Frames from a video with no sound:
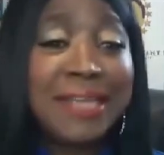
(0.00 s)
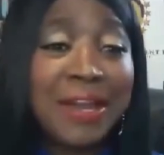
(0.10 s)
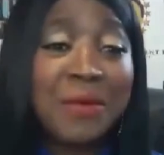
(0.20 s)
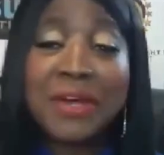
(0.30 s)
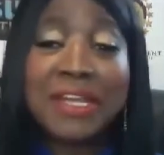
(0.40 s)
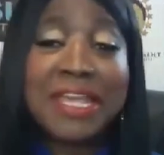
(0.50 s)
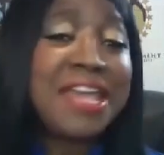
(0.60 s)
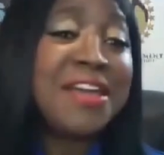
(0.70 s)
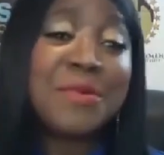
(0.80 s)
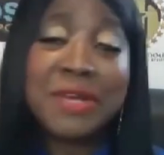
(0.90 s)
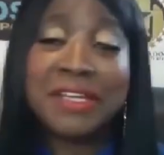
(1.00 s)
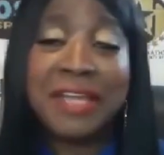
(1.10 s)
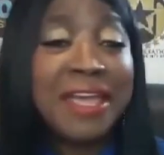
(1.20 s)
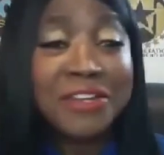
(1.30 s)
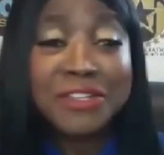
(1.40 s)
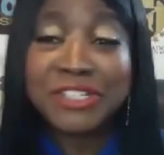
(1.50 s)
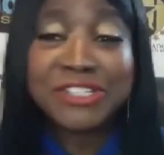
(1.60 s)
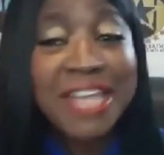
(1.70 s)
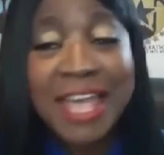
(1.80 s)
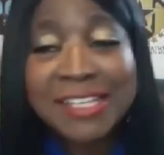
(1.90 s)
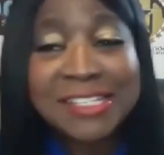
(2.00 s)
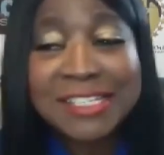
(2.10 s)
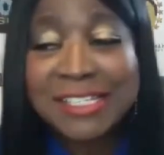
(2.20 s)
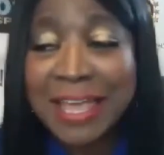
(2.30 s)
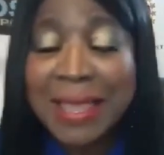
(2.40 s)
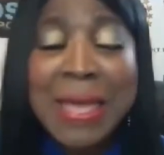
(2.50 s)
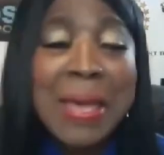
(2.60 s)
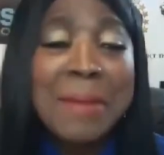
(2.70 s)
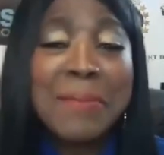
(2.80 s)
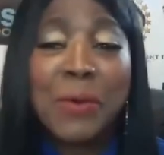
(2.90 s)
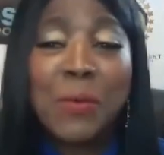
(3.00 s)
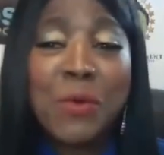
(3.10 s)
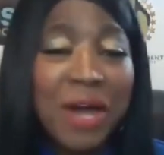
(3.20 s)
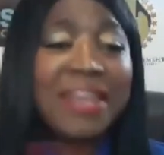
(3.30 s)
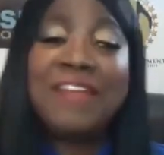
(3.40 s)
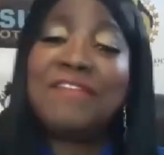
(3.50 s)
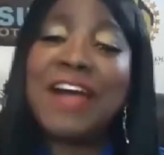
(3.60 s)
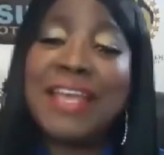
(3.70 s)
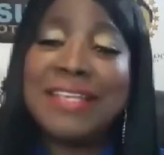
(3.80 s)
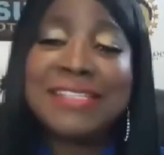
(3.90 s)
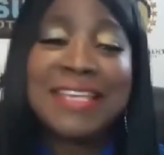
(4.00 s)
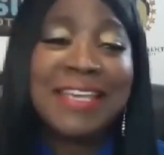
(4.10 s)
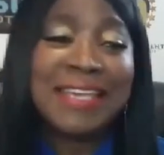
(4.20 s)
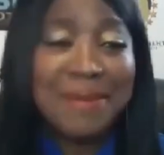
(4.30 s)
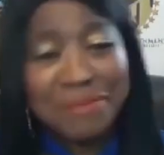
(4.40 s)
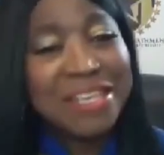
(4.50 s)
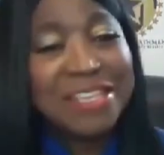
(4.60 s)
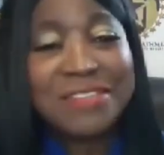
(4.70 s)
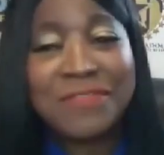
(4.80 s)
They don't want to hear what elders has to say. But what advice can Miss